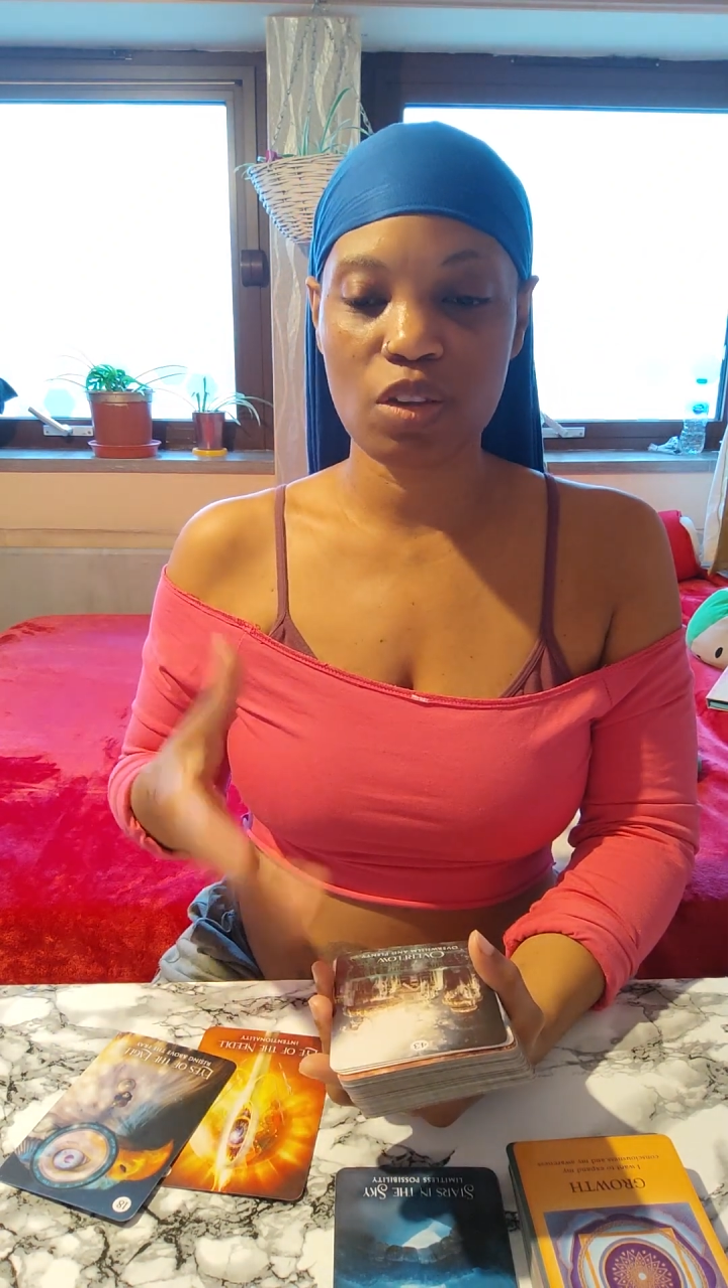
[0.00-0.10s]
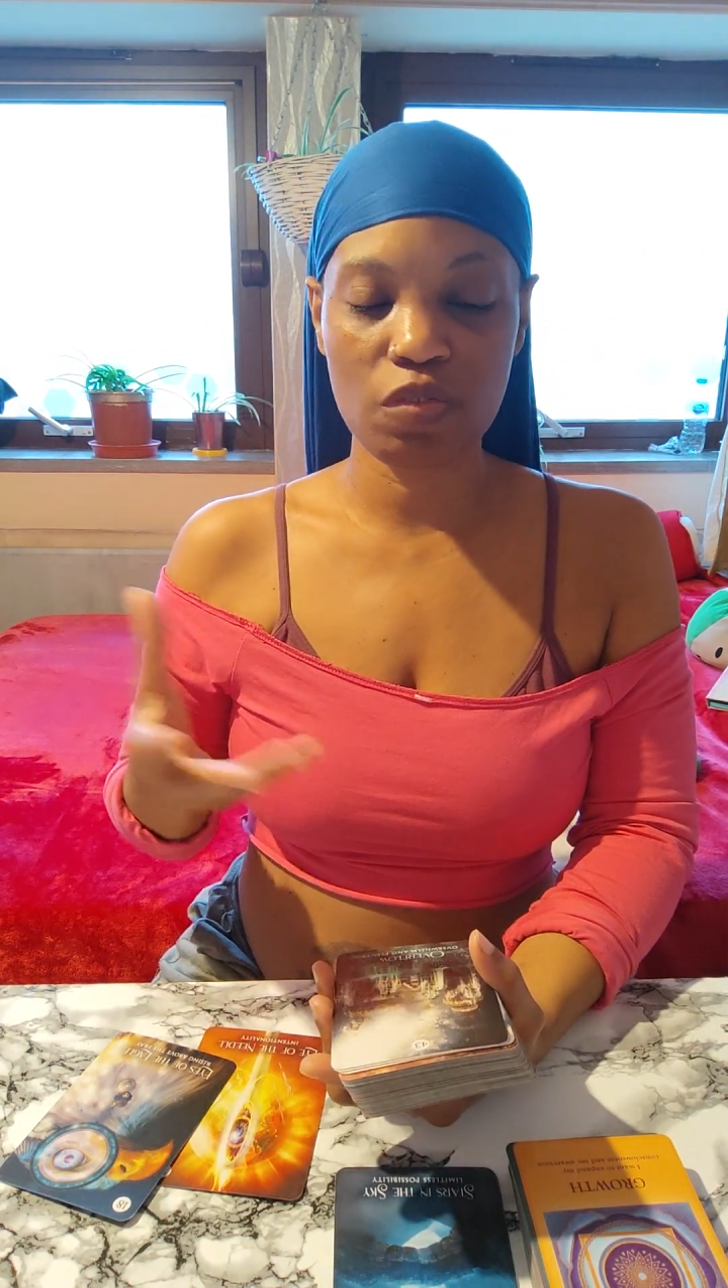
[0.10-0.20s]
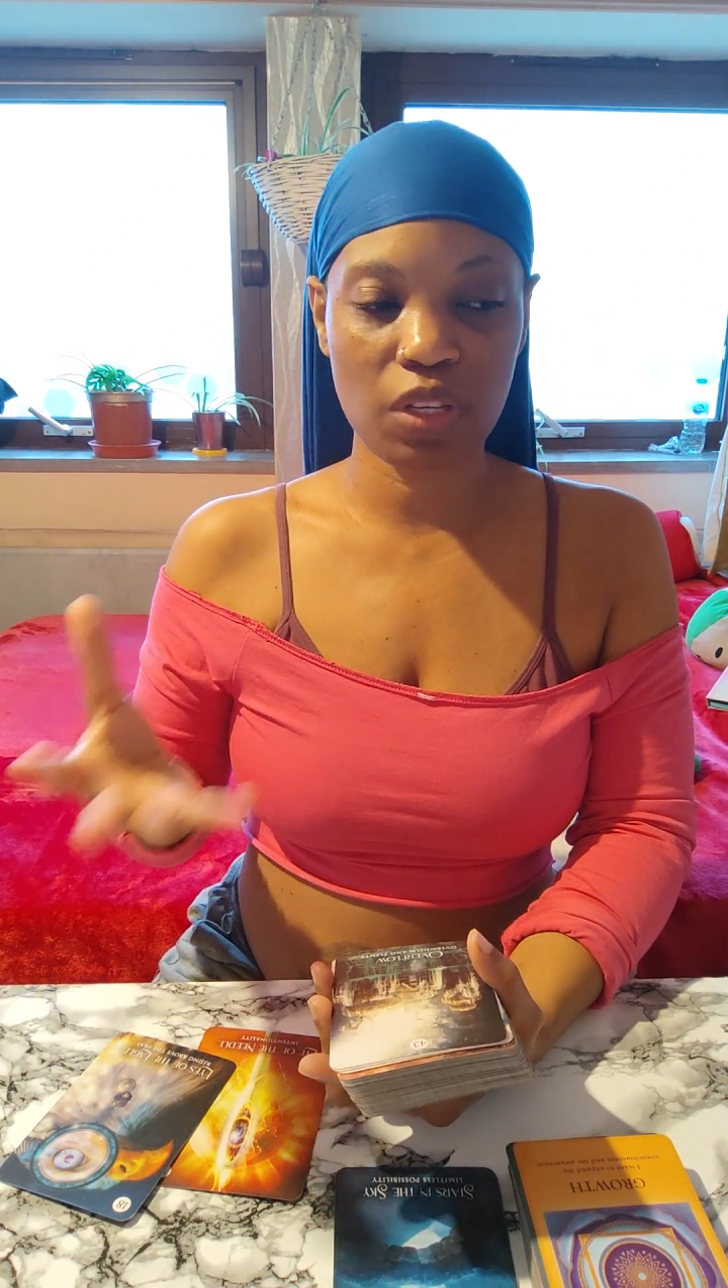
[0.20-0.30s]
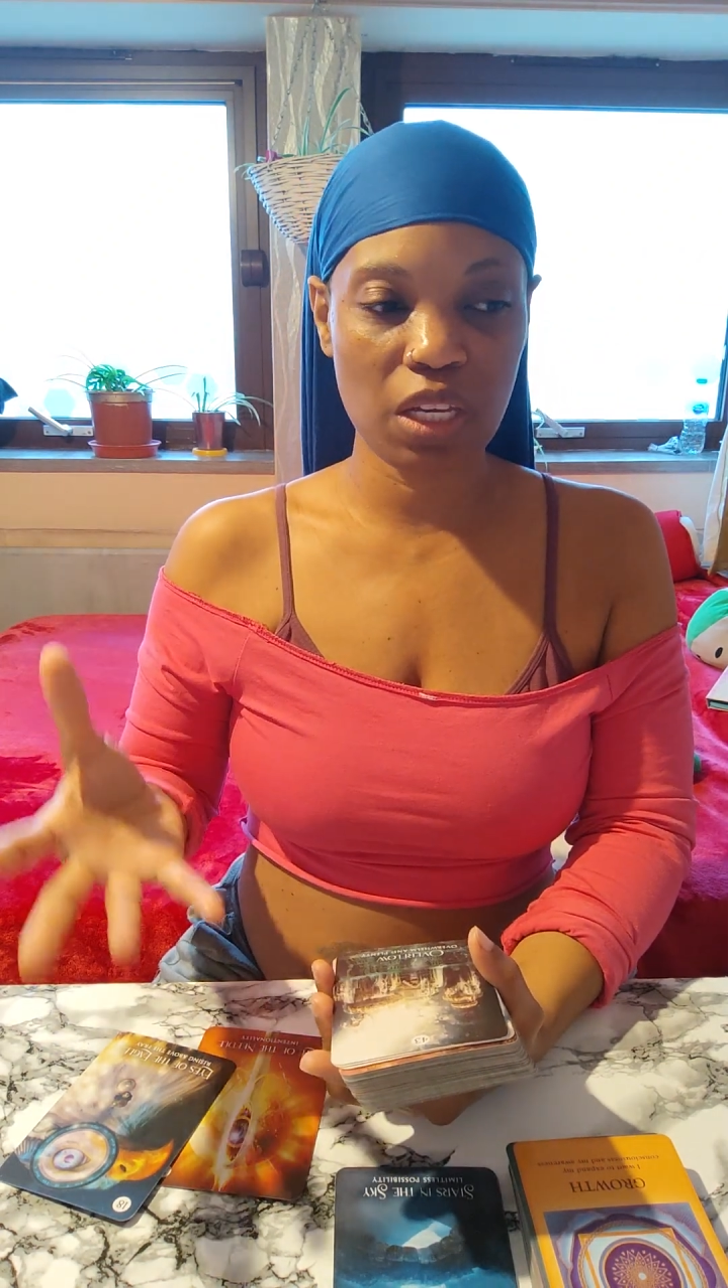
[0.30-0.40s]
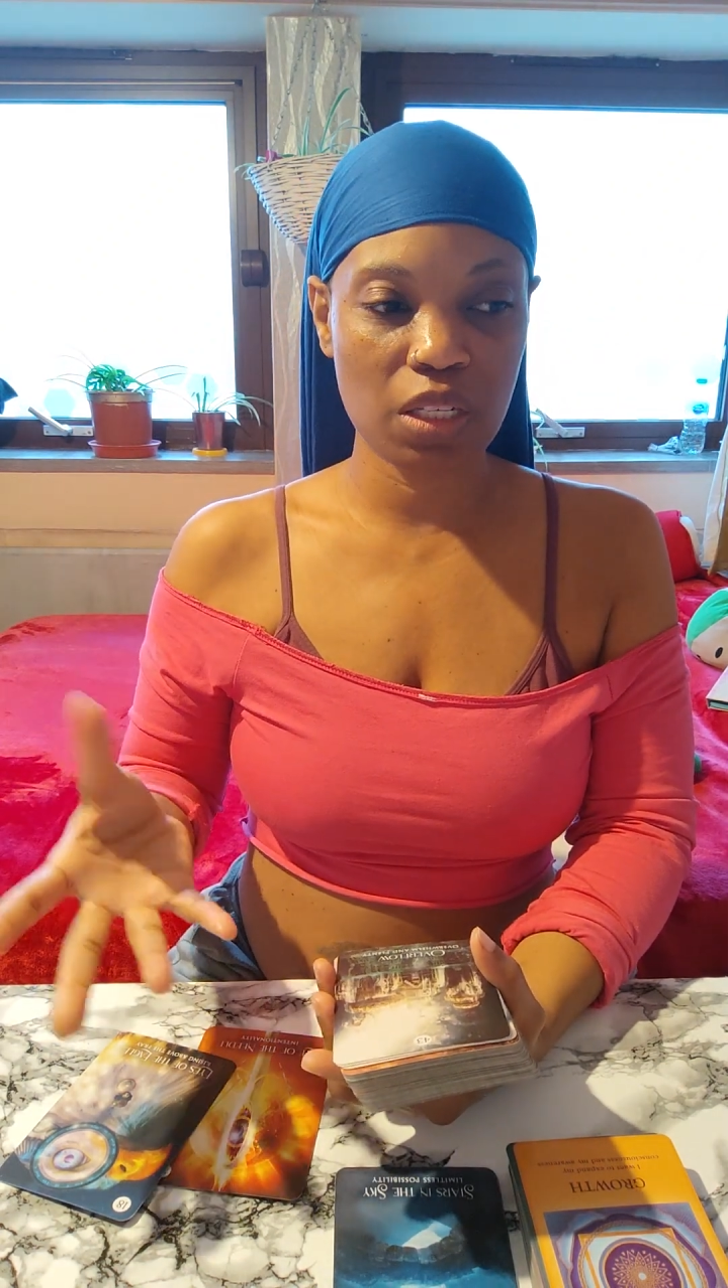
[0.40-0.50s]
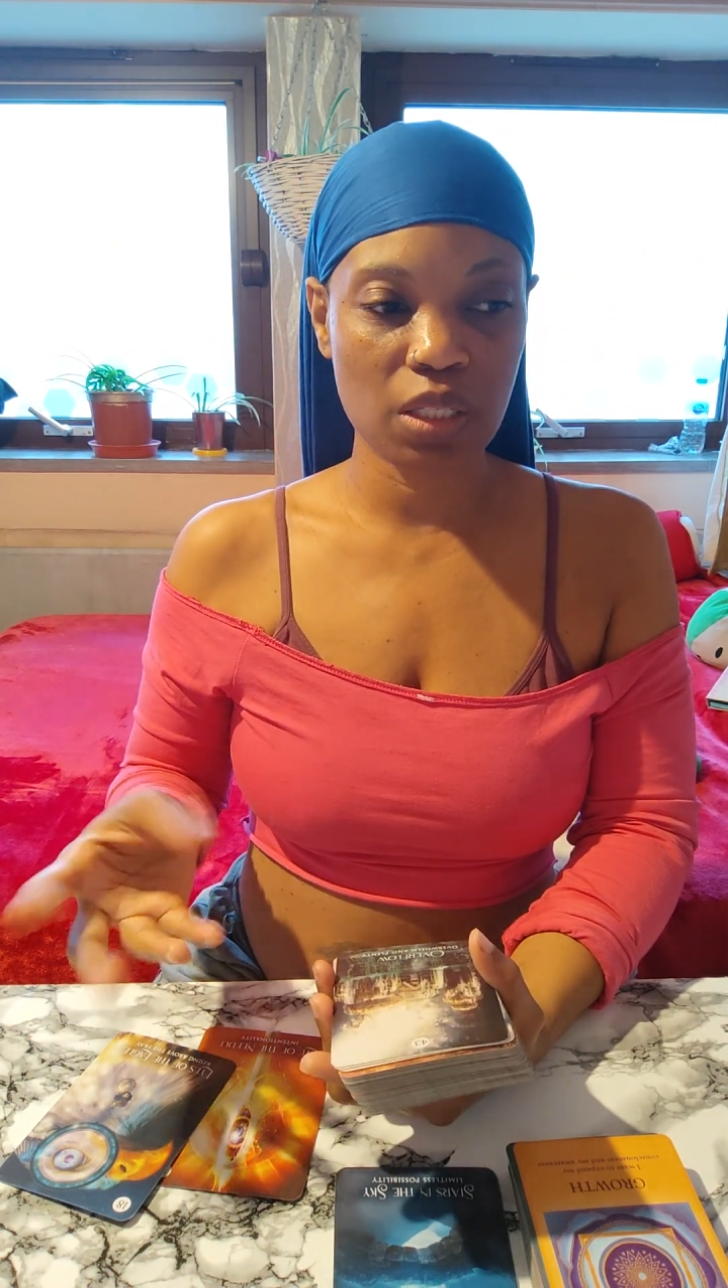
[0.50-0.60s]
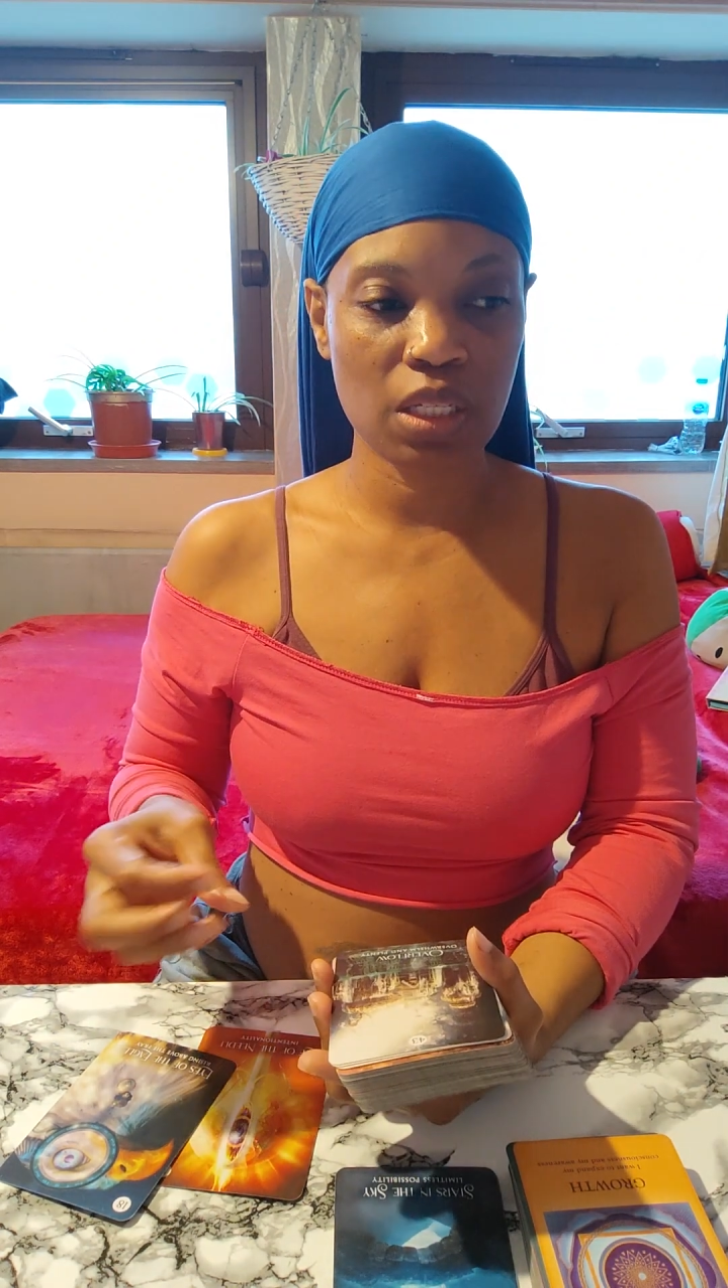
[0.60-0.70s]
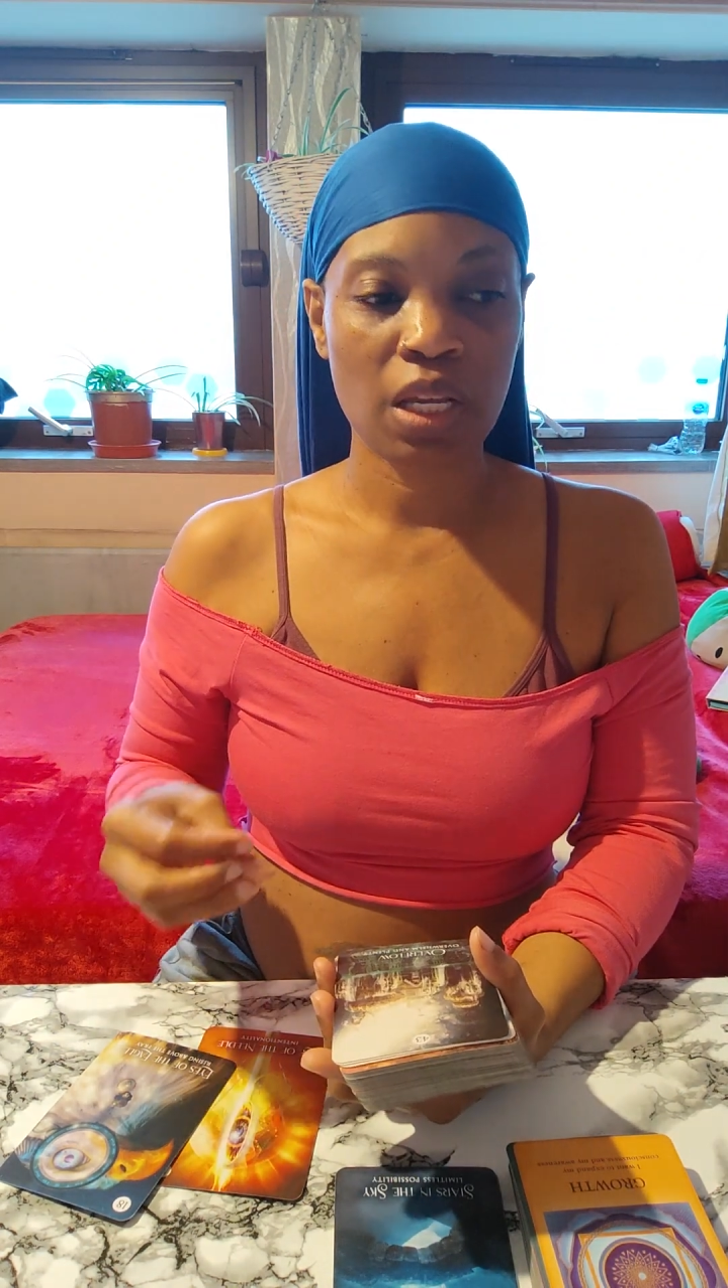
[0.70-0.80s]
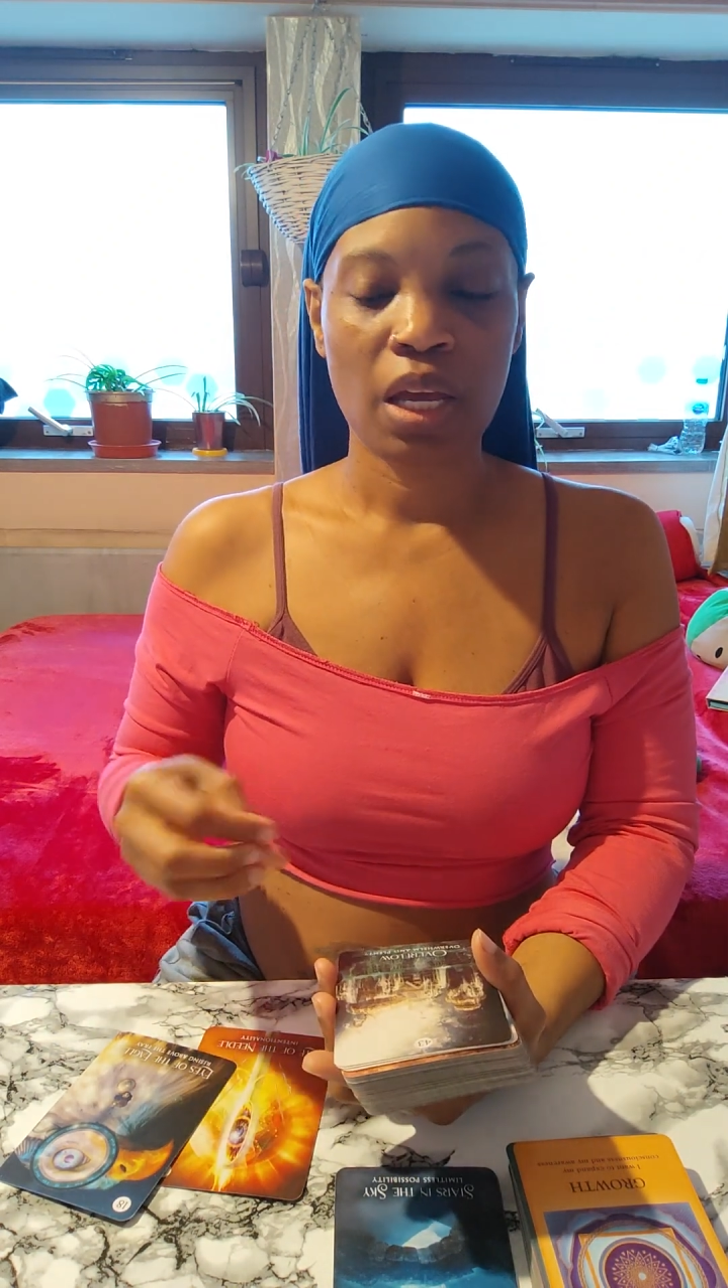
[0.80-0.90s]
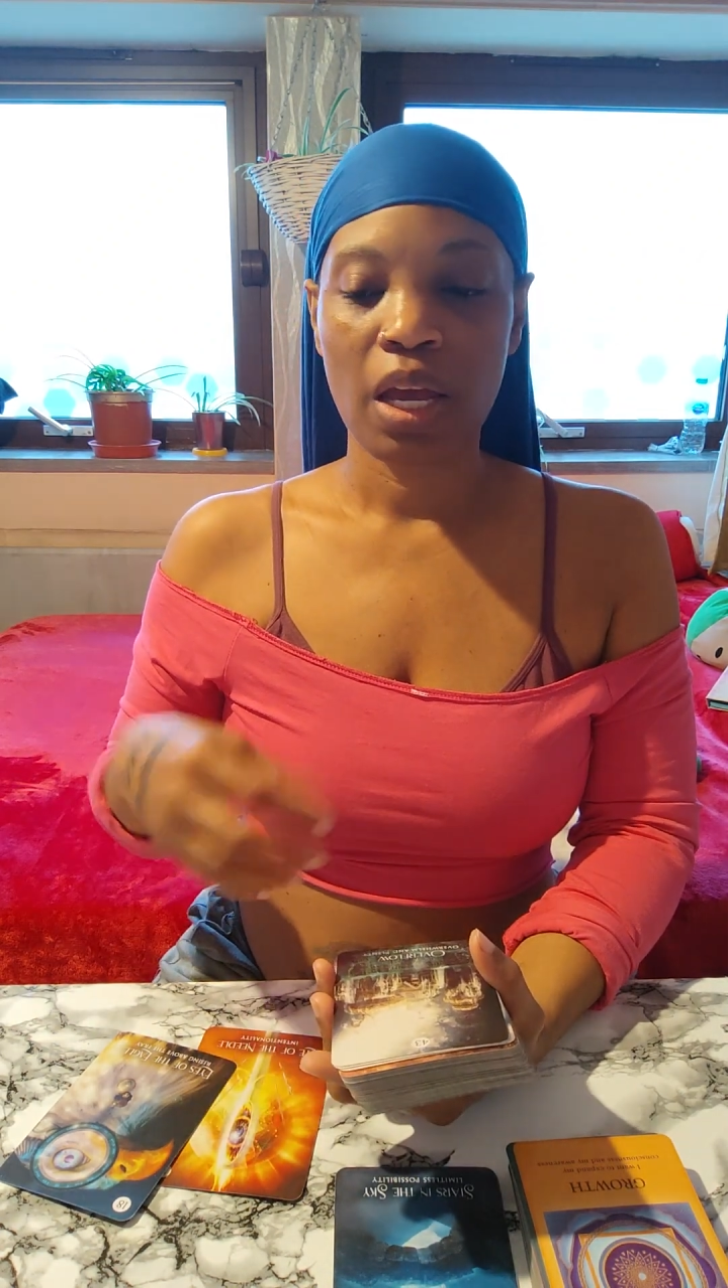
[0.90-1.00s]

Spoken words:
of guilt